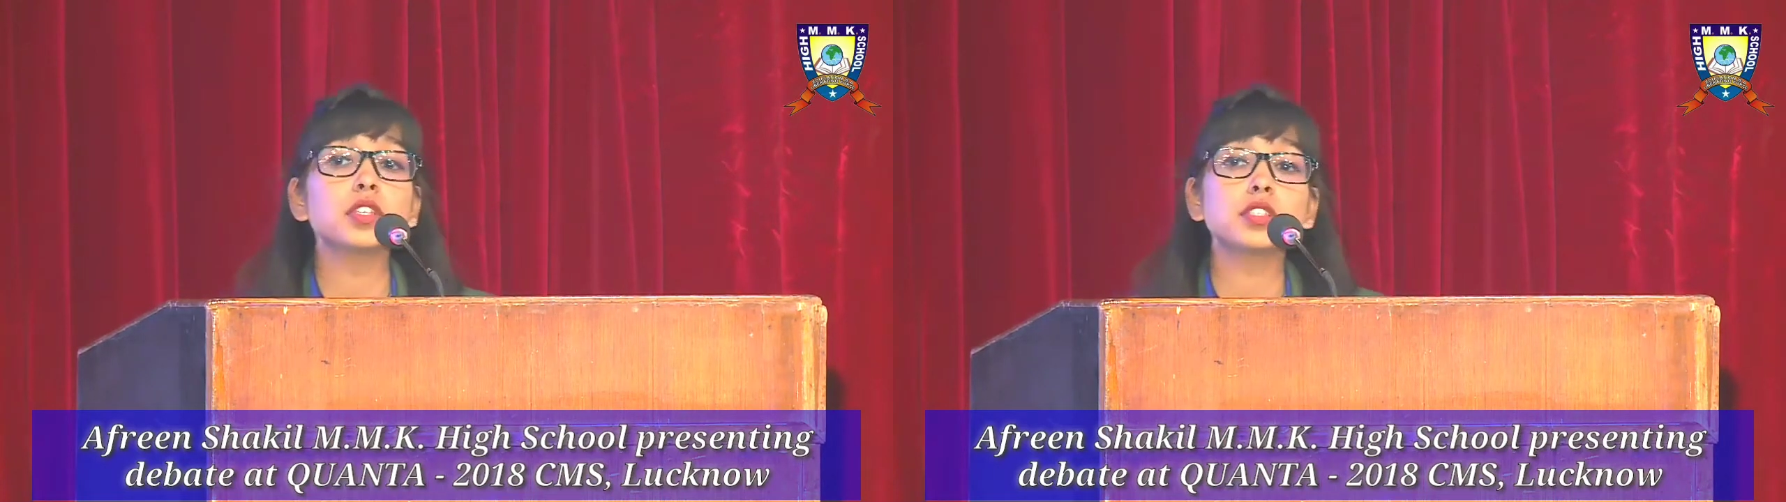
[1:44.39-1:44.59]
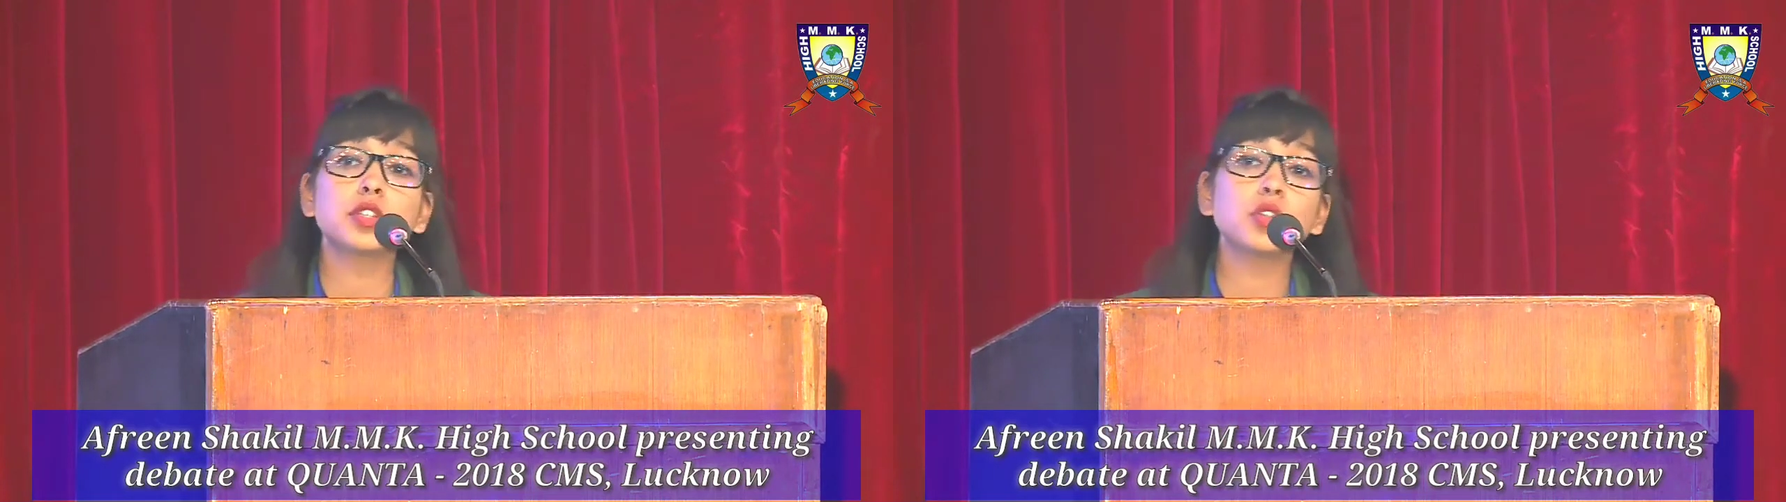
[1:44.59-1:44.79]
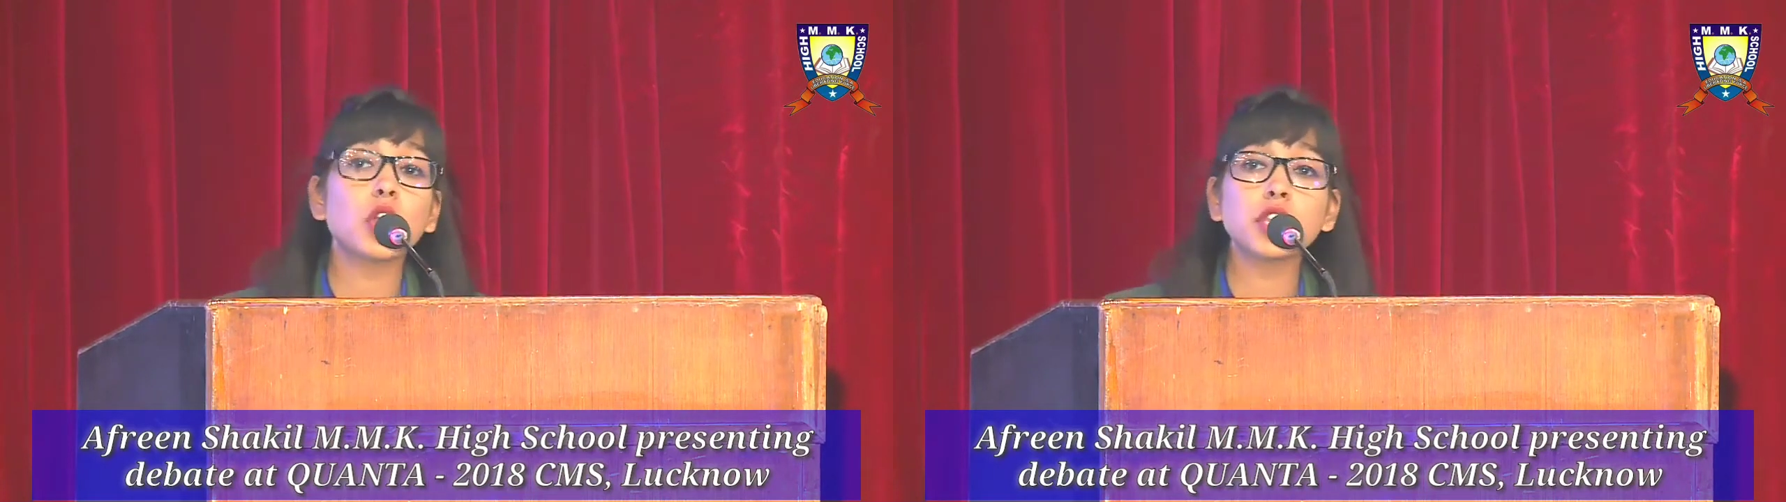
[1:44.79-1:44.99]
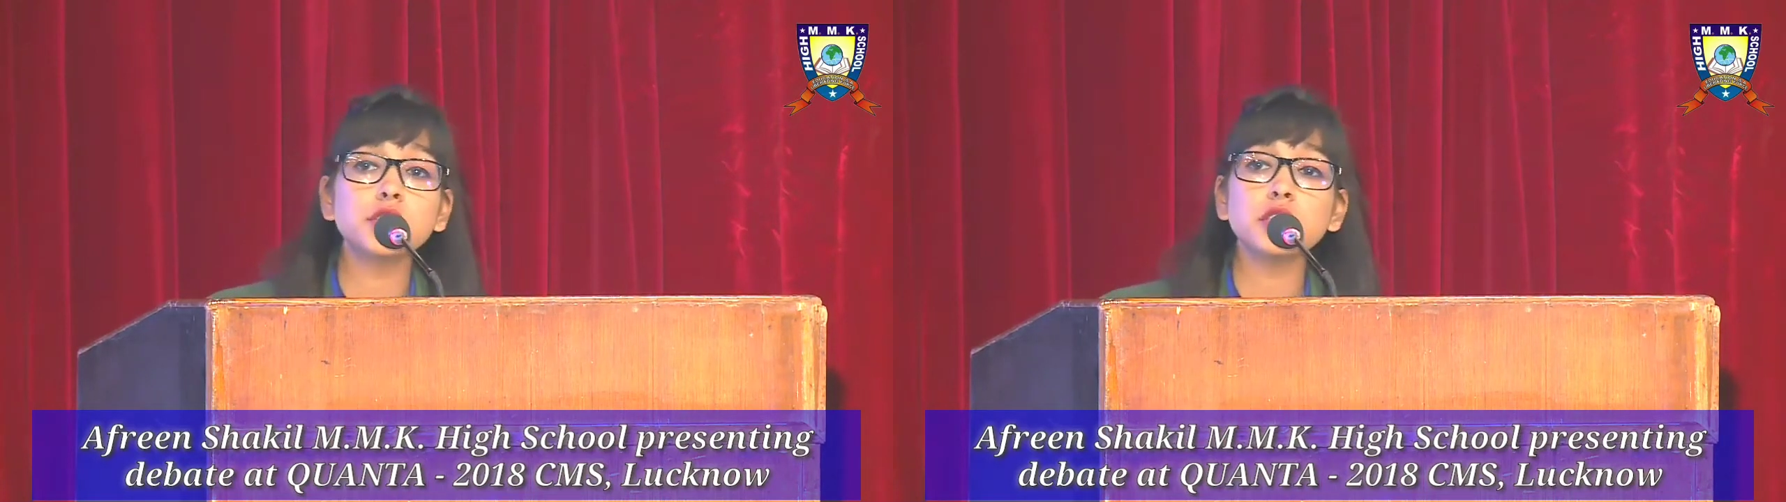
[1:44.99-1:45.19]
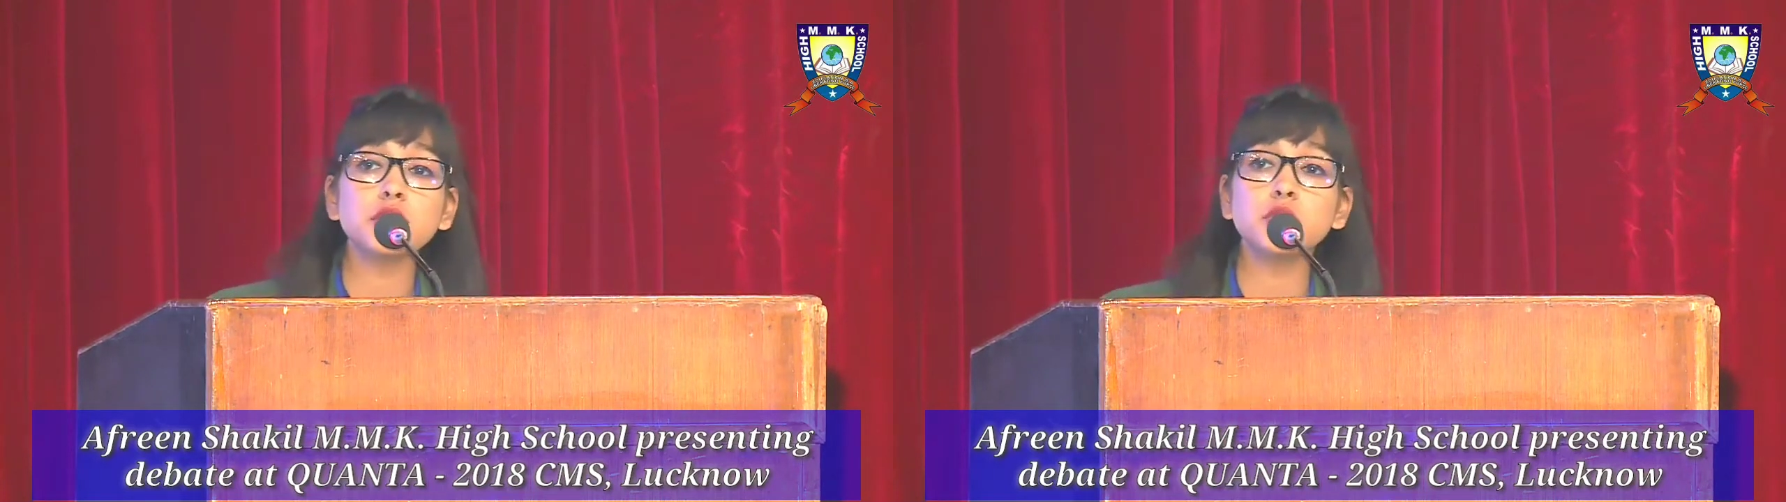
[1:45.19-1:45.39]
technology
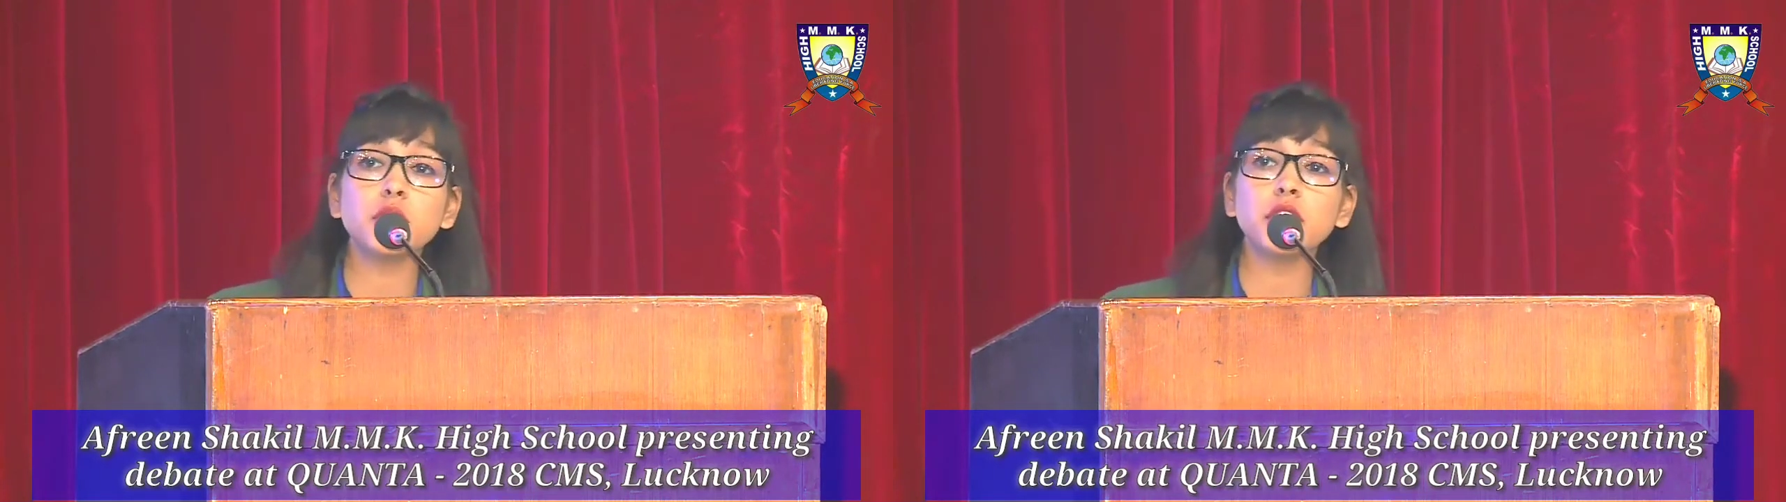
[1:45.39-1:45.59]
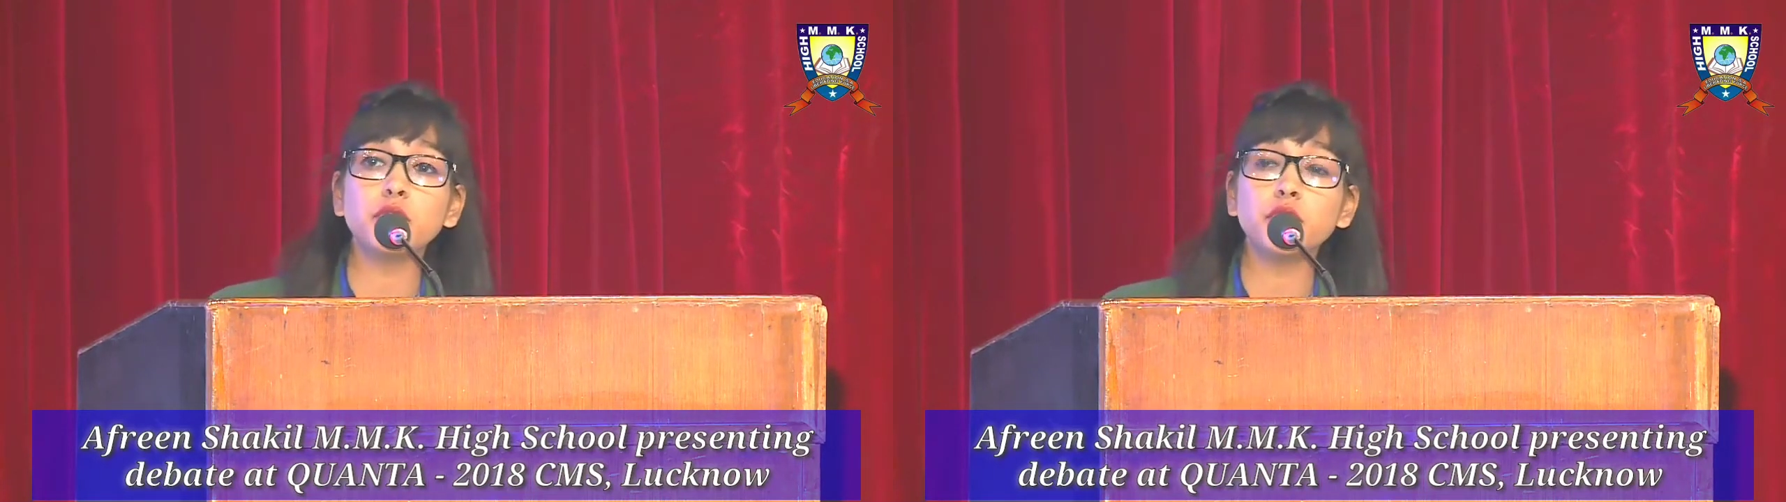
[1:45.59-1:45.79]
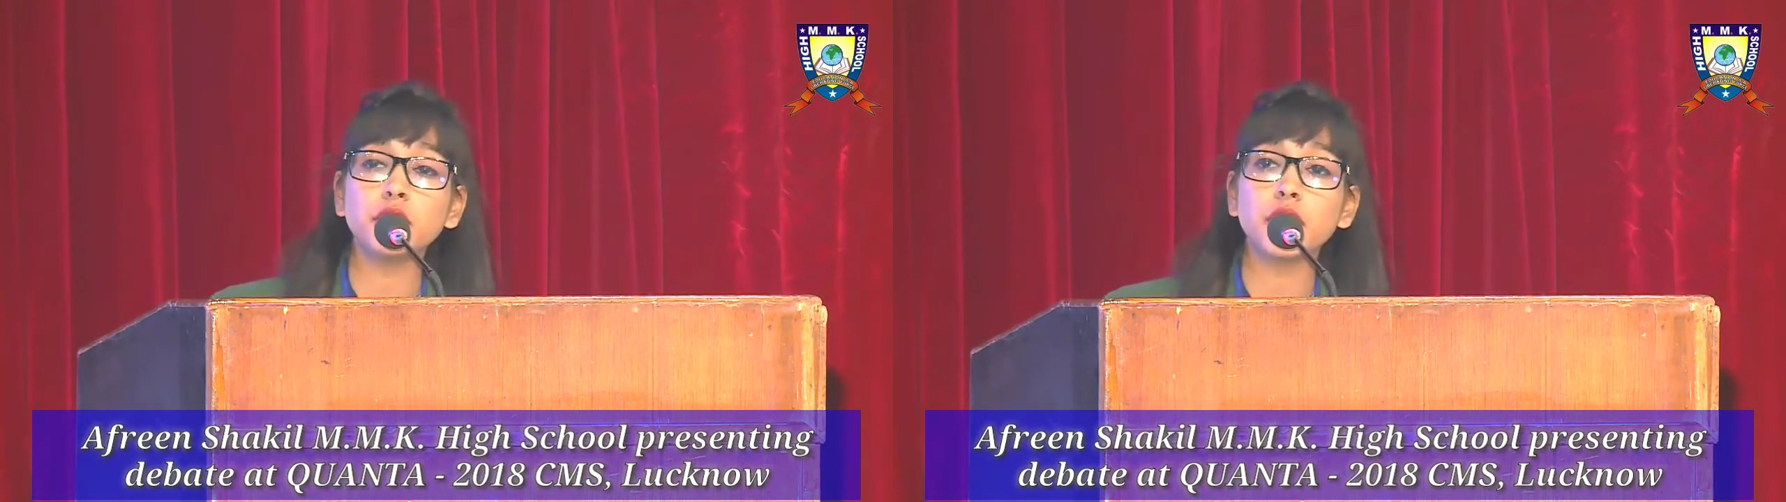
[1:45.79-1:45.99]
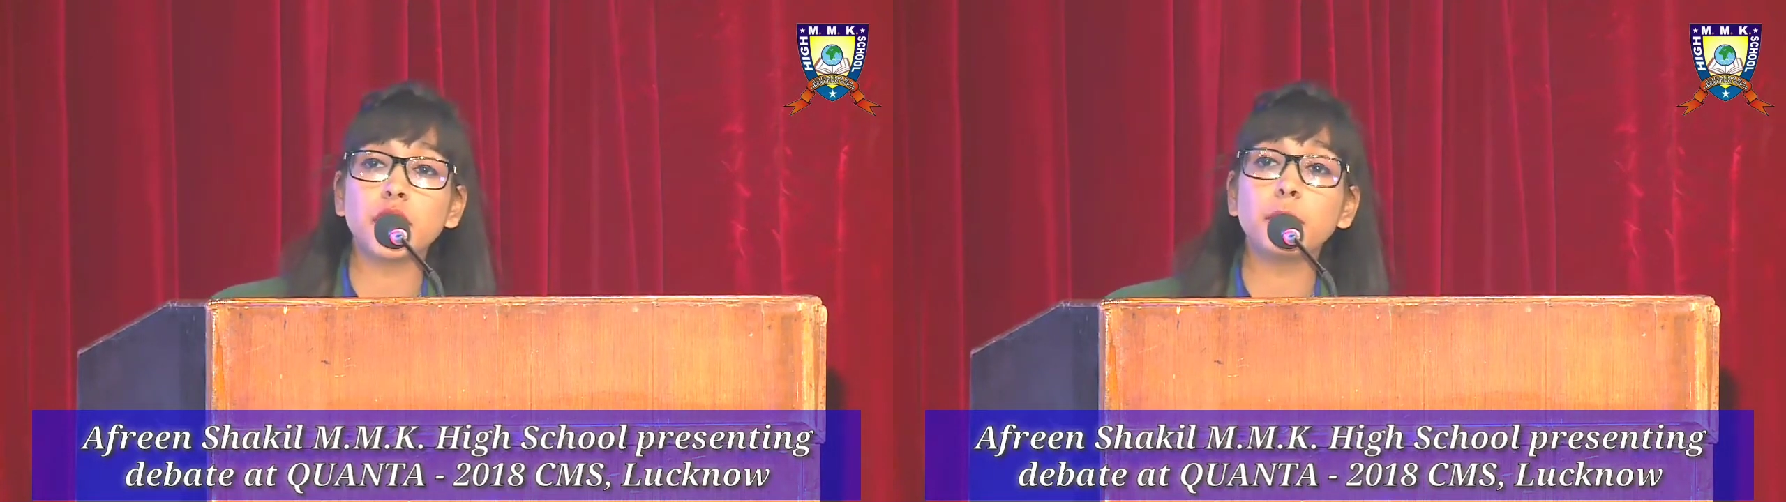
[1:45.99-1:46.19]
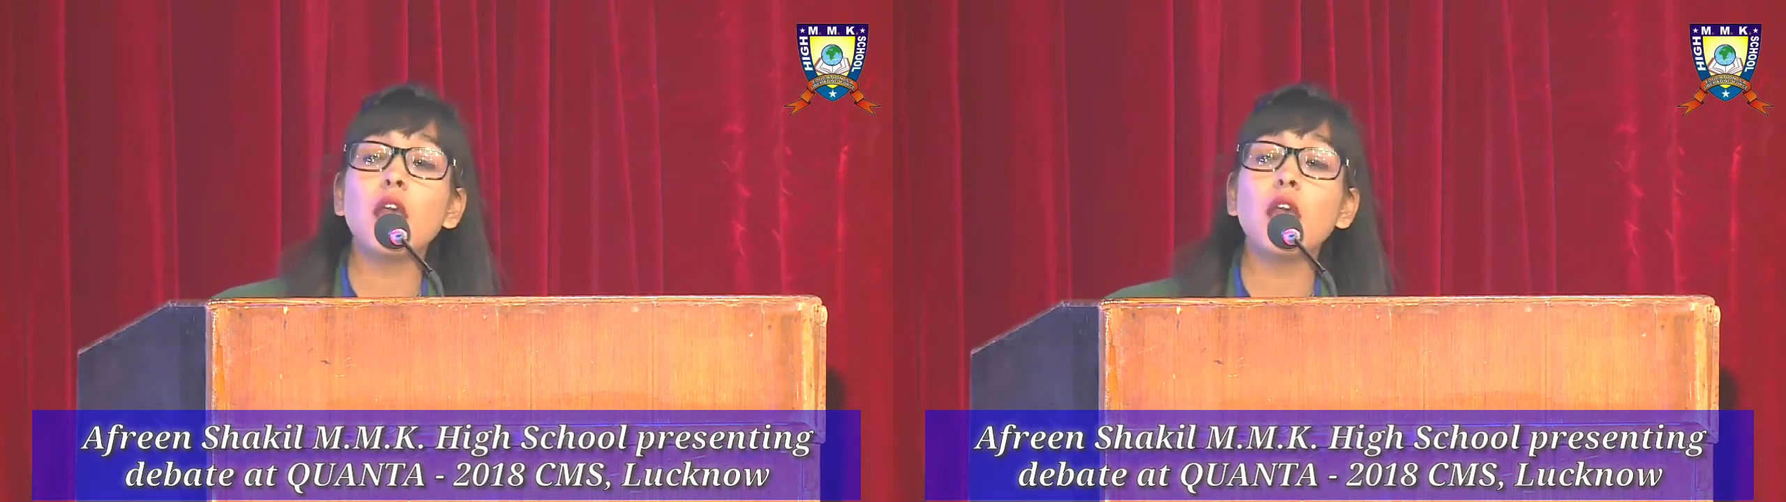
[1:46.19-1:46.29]
is doing it for them.